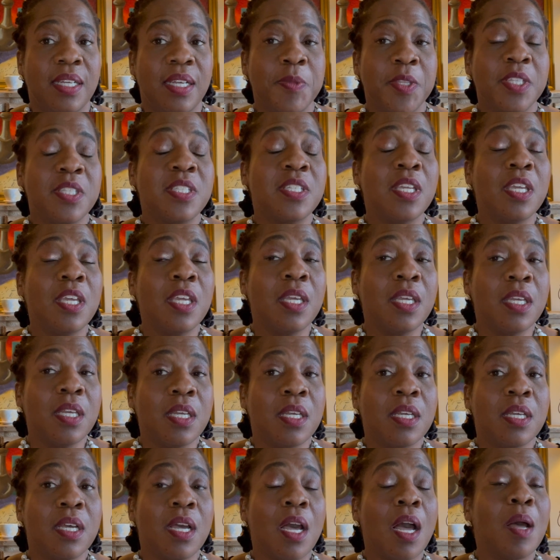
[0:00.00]
The
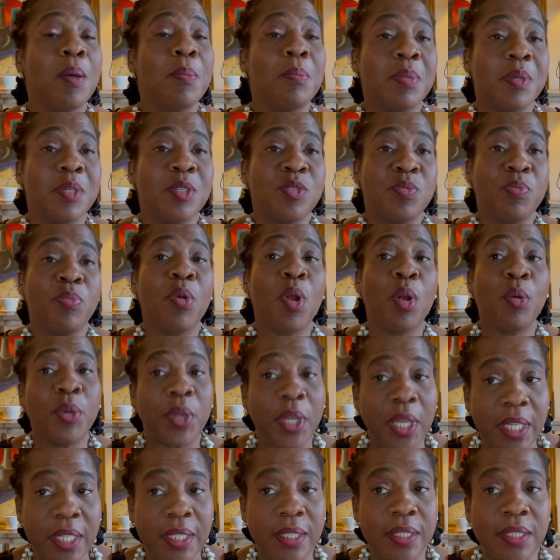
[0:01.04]
tea cup is
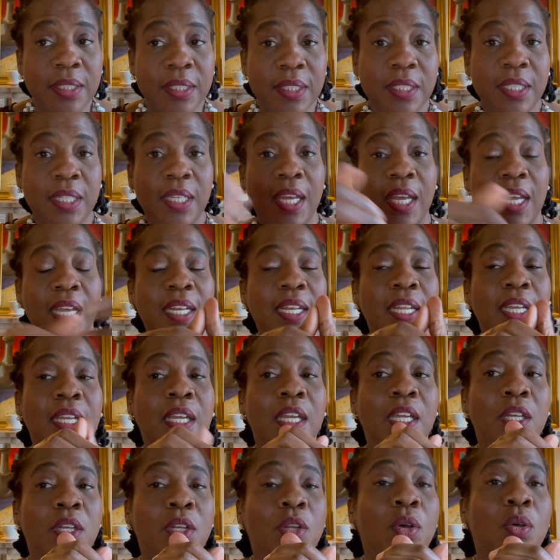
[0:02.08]
broken, and it
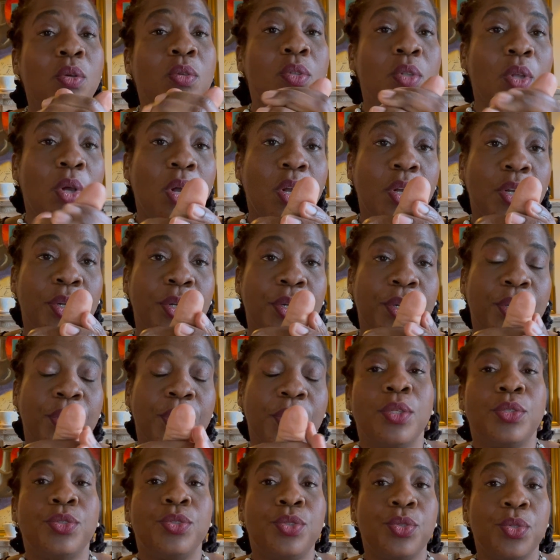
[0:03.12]
can no
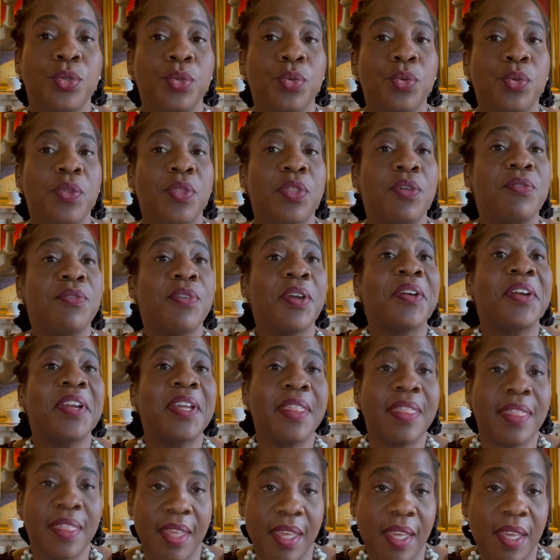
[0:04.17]
longer do the
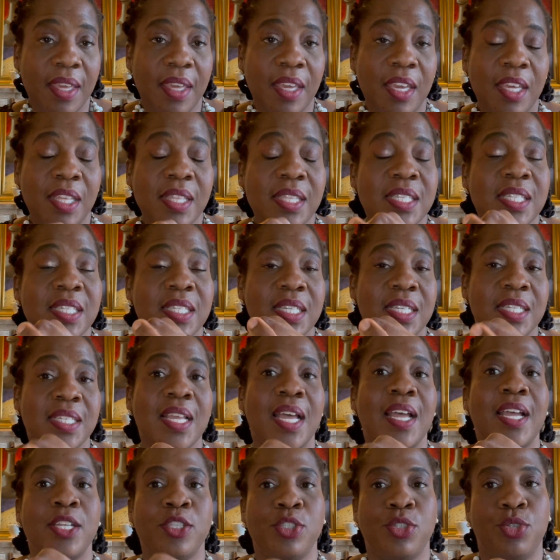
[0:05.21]
very thing it's
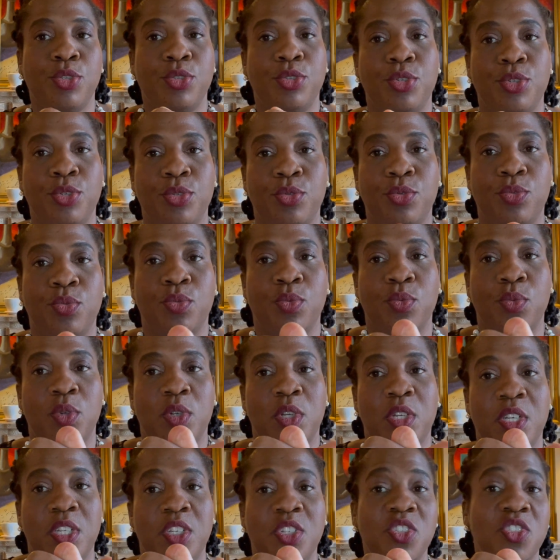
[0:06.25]
designed to do.
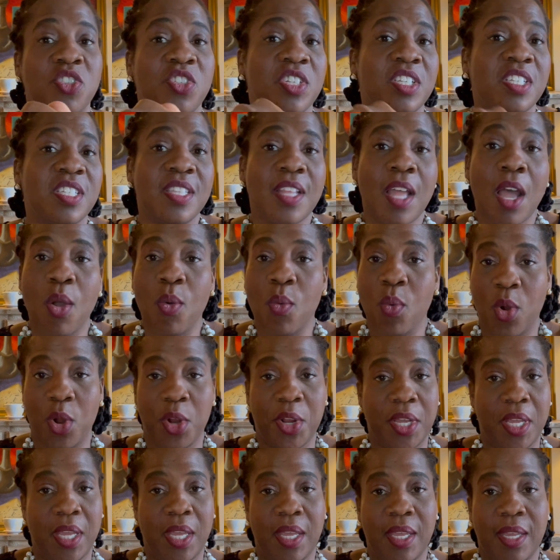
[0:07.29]
It's just not
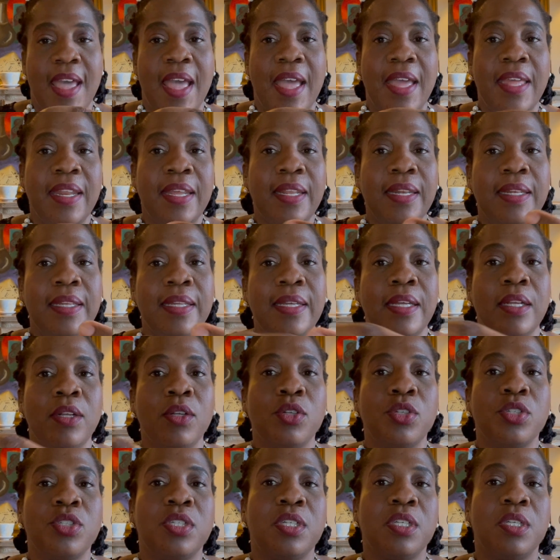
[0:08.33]
working. And in
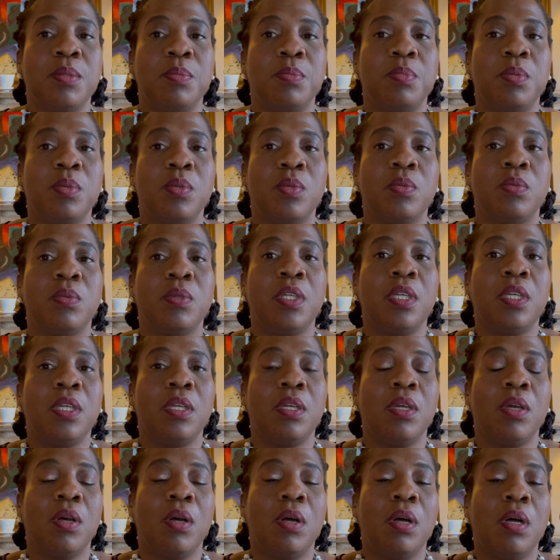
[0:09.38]
leadership,
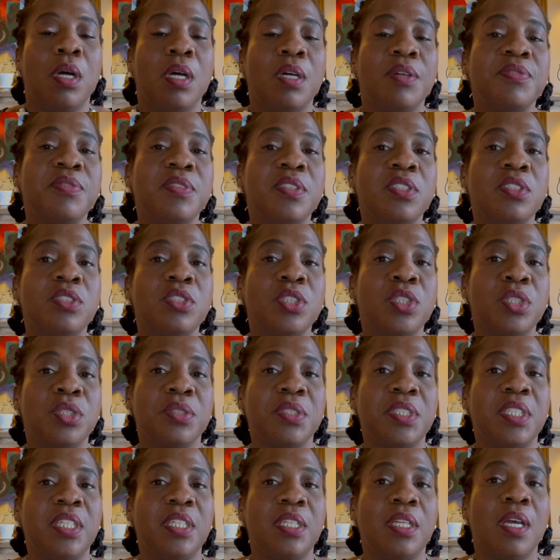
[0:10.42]
we often
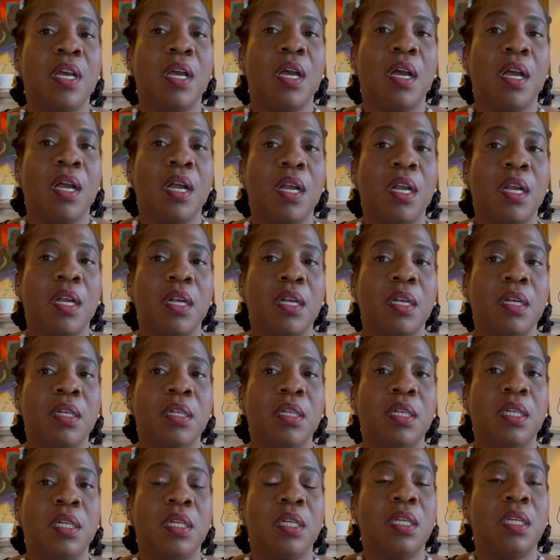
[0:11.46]
treat our
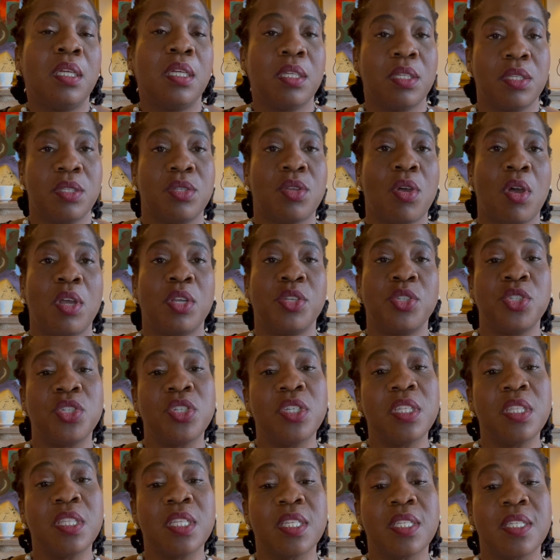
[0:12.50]

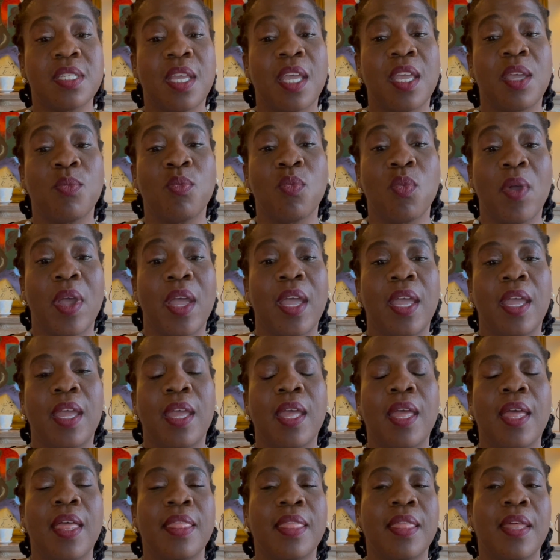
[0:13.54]
exhaustion the same
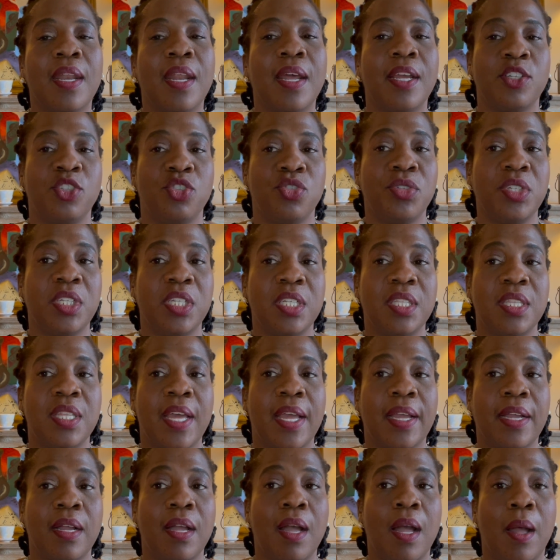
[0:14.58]
way that I treated
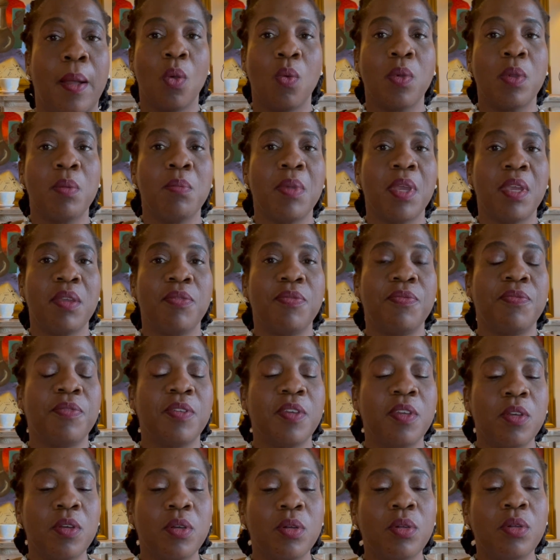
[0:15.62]
that cup. We may
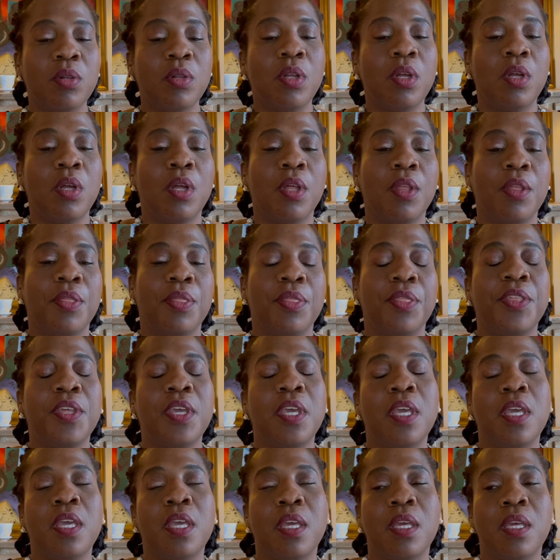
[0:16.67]
feel
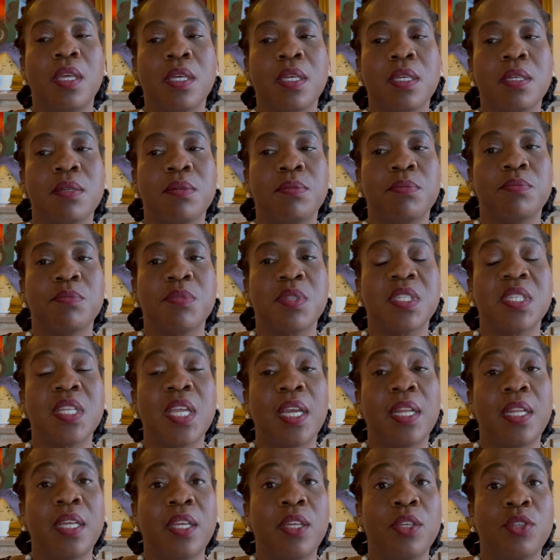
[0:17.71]
the
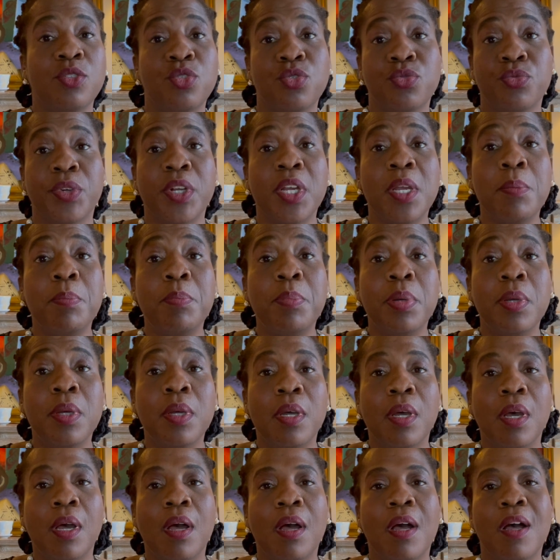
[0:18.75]
steady drip
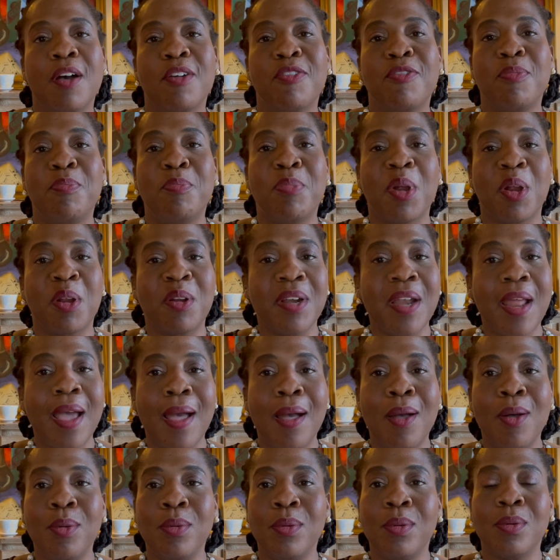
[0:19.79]
of
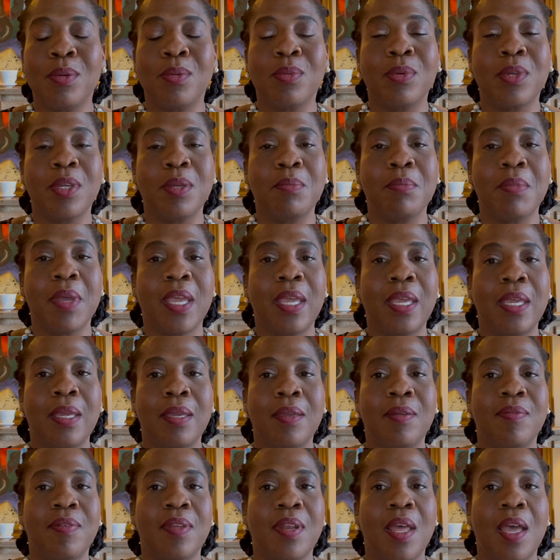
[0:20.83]
burnout. We may
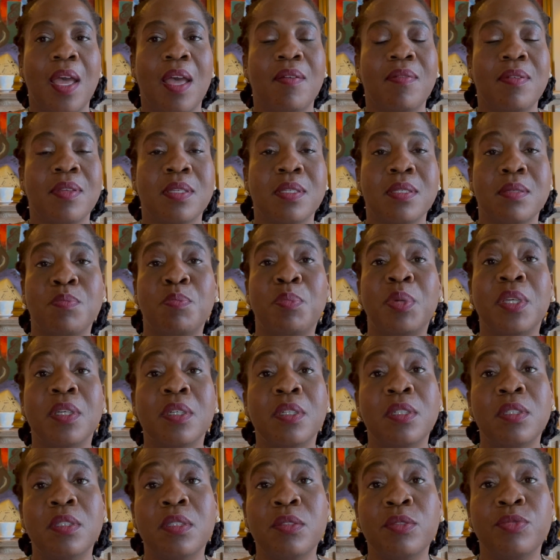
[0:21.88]
even have a
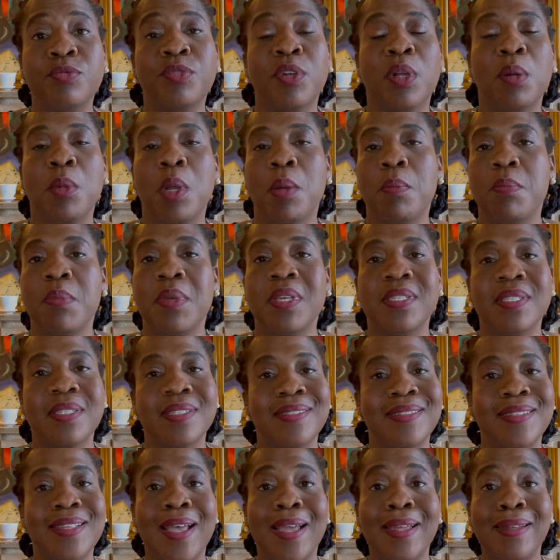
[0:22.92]
spill from a
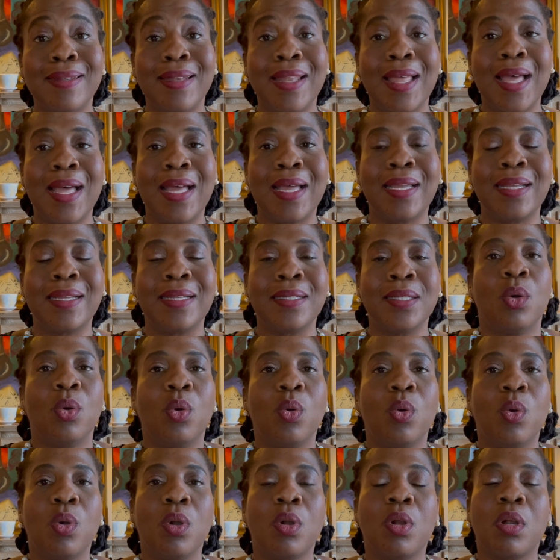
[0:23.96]
missed deadline
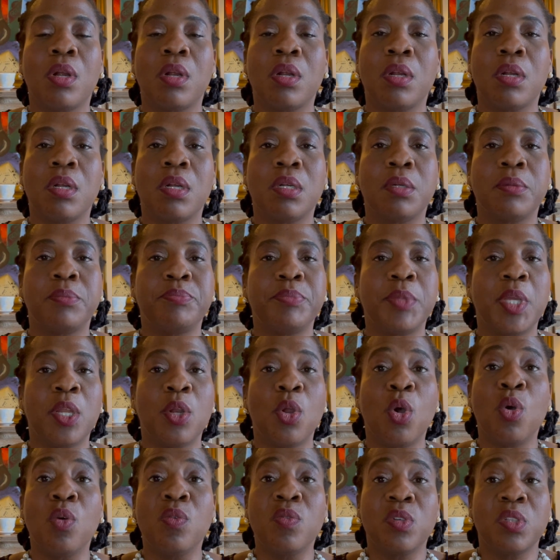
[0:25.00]
or an
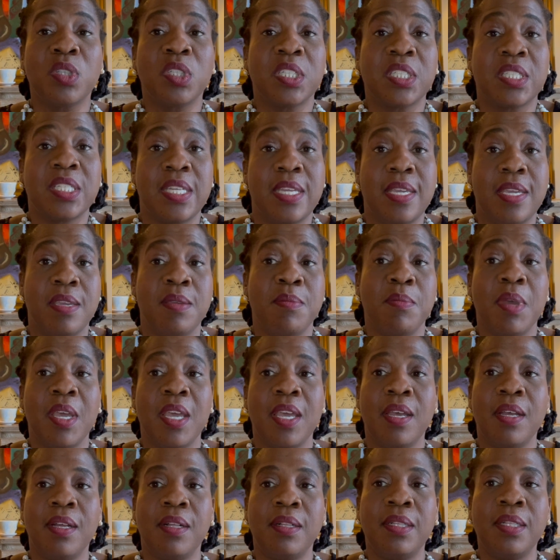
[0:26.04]
overlooked
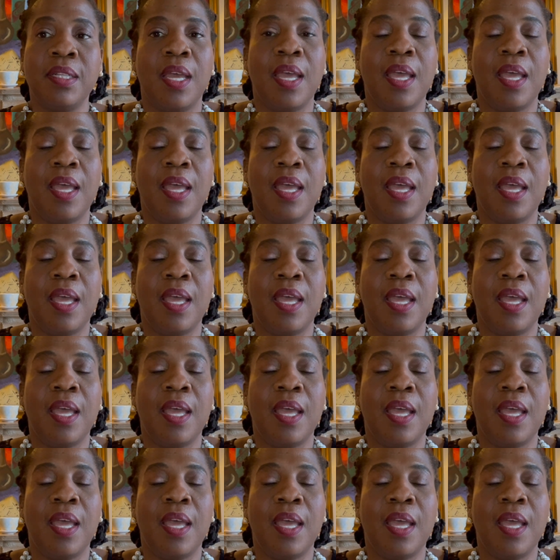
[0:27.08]
email.